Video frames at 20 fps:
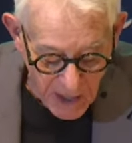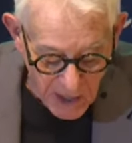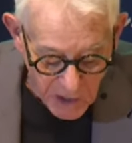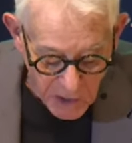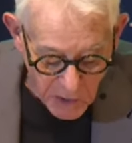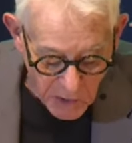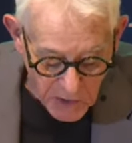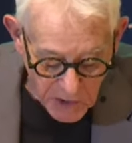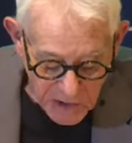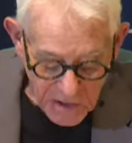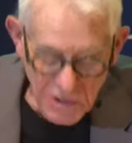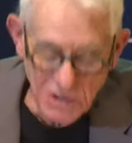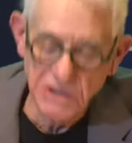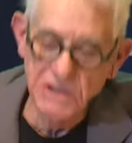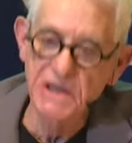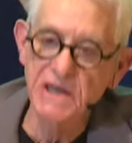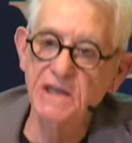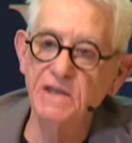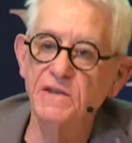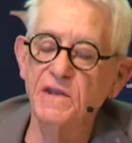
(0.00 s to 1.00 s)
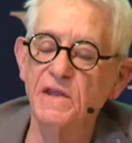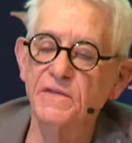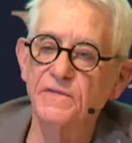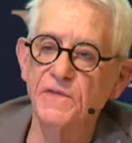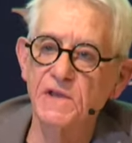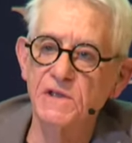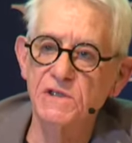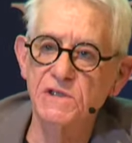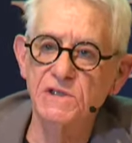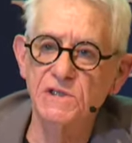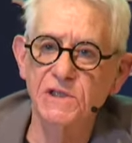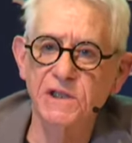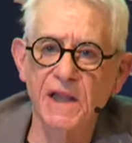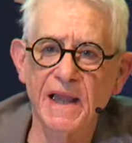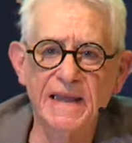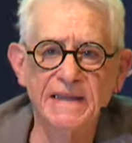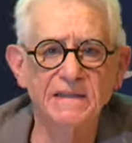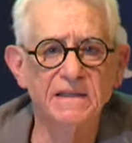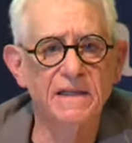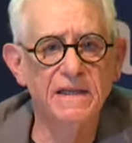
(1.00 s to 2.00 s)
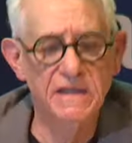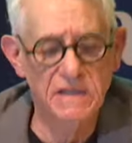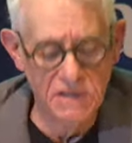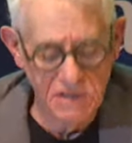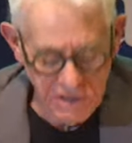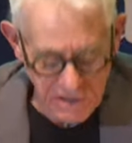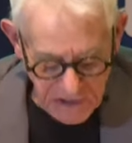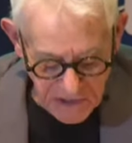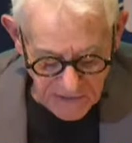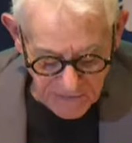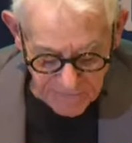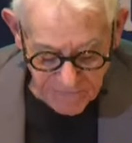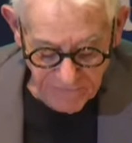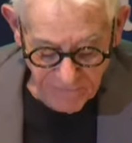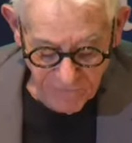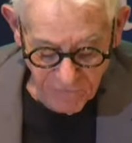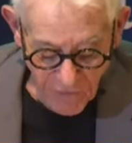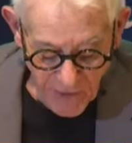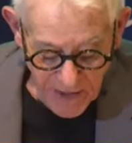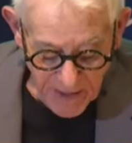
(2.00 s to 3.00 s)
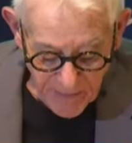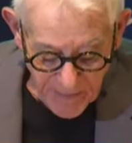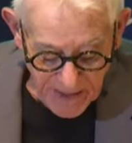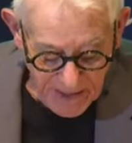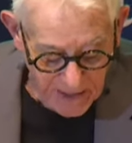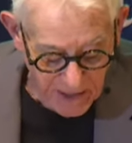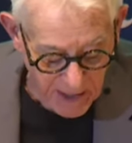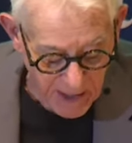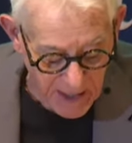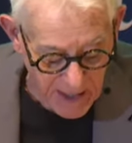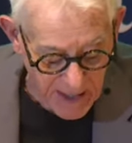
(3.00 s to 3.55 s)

you can see that the slightly stiff framing